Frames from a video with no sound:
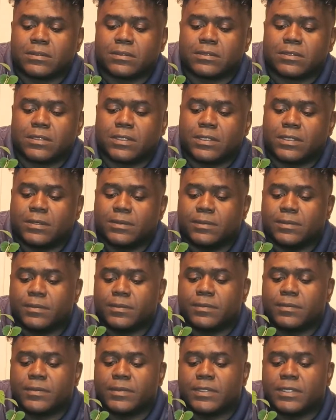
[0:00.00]
Okay.
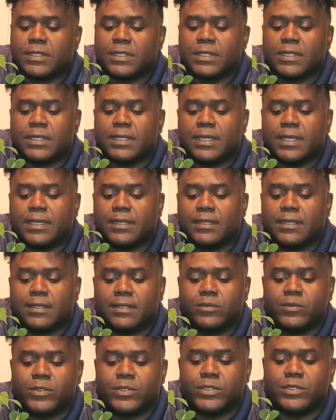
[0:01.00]
And
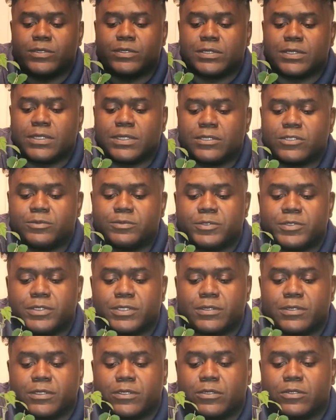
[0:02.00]
again, we're using
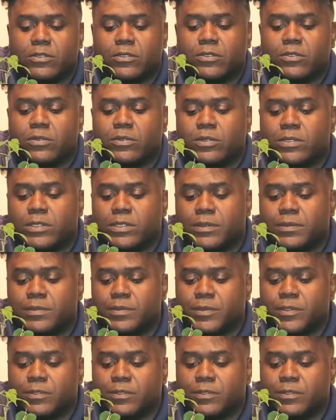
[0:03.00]
100% coco coir.